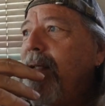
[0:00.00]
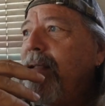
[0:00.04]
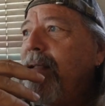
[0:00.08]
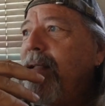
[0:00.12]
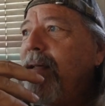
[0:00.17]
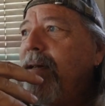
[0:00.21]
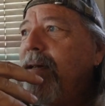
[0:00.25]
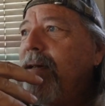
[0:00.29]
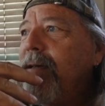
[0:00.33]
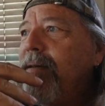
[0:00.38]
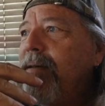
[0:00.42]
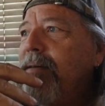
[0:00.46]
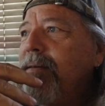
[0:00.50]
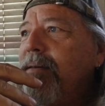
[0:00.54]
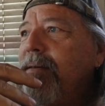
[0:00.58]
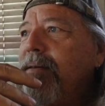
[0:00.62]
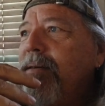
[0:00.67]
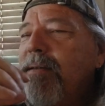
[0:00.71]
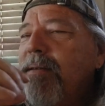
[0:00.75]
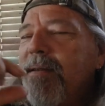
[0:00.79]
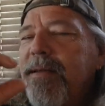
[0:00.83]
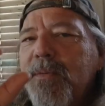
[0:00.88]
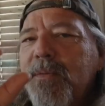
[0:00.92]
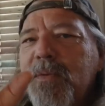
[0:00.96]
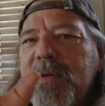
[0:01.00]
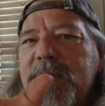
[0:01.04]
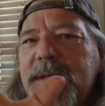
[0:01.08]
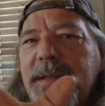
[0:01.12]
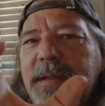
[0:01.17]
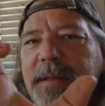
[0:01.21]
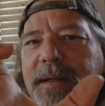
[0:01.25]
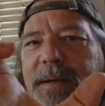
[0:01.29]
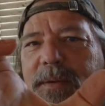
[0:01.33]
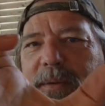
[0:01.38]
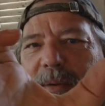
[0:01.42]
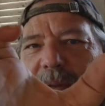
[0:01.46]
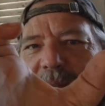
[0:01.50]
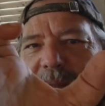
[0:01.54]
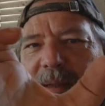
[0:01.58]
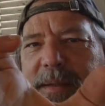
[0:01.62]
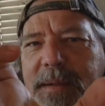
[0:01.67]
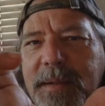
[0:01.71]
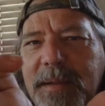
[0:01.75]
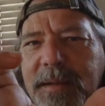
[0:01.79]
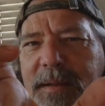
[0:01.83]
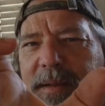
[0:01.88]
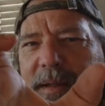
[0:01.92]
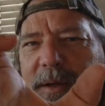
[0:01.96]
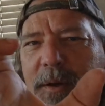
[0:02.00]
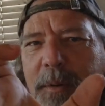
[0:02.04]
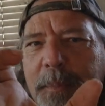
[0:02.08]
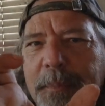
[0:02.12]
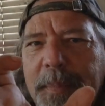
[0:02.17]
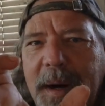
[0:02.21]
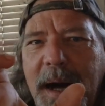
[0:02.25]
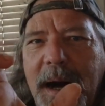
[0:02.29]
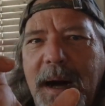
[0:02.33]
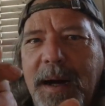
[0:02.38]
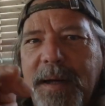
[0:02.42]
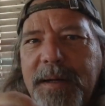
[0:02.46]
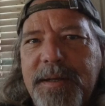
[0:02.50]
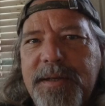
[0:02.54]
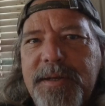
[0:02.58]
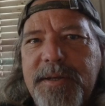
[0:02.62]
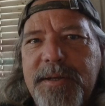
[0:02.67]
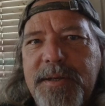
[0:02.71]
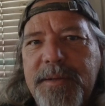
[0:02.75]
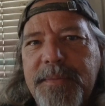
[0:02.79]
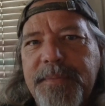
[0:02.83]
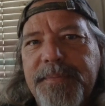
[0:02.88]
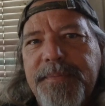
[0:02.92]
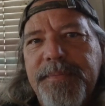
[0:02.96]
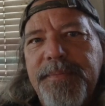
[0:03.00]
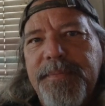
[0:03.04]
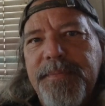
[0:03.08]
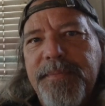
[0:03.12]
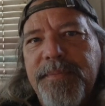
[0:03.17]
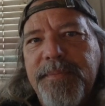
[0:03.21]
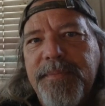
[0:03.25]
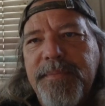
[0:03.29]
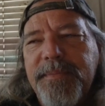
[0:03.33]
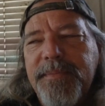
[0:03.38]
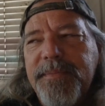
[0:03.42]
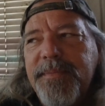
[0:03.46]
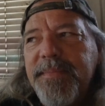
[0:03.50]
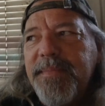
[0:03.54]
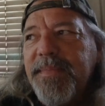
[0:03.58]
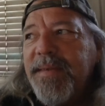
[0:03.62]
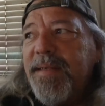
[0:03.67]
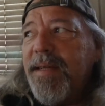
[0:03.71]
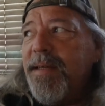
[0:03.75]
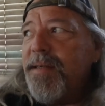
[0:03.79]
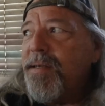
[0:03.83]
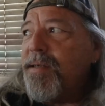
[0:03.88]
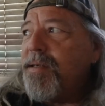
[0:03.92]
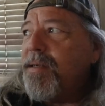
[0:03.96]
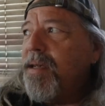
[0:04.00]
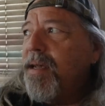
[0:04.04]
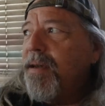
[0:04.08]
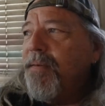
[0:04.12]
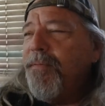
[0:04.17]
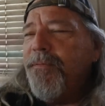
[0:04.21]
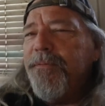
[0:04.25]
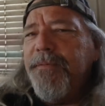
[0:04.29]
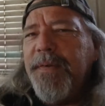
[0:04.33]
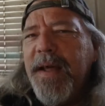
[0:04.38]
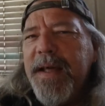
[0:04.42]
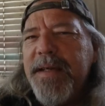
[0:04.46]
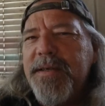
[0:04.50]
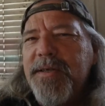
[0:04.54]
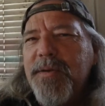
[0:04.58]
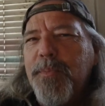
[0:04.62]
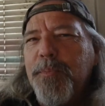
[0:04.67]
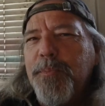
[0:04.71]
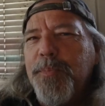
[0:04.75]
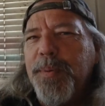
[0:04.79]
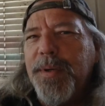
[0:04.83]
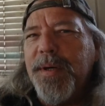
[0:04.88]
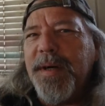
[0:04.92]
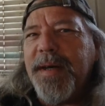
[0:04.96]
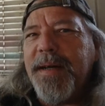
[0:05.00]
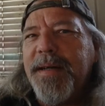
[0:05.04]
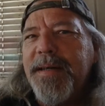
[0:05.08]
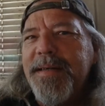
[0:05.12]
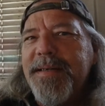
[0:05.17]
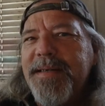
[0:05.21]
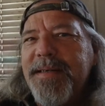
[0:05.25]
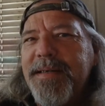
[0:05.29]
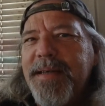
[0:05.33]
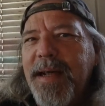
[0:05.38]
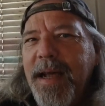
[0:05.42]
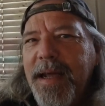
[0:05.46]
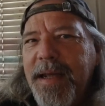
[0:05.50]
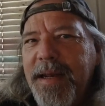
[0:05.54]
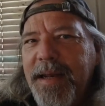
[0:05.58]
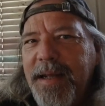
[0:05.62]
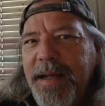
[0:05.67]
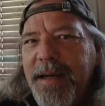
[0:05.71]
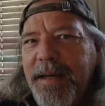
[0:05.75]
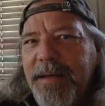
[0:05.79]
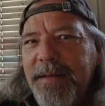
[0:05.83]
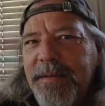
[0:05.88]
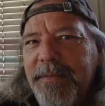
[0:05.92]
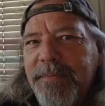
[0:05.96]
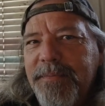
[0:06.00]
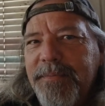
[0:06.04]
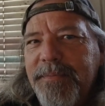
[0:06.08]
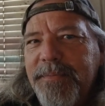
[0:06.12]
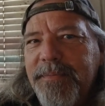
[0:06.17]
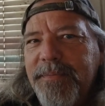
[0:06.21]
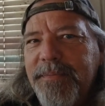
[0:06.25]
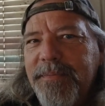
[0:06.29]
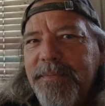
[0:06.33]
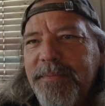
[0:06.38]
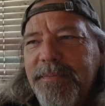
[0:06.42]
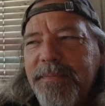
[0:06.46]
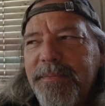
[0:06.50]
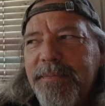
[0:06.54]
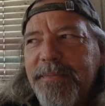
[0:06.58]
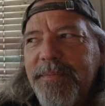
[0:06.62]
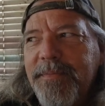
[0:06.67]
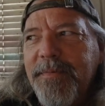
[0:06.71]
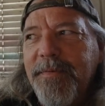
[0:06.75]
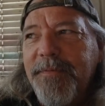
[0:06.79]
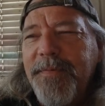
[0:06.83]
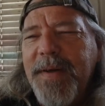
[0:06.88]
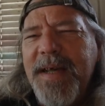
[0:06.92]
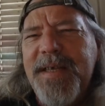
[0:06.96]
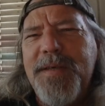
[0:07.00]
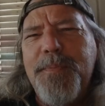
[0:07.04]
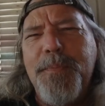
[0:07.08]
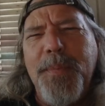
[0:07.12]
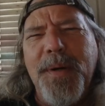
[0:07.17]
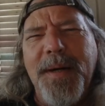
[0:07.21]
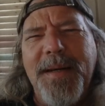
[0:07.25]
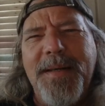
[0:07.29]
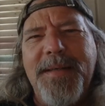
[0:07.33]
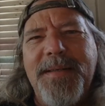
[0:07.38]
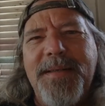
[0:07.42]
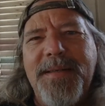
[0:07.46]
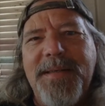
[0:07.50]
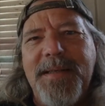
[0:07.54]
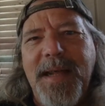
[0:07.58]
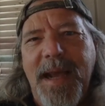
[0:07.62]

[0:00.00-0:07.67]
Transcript: and then there was a little little box that said Facebook dating. Facebook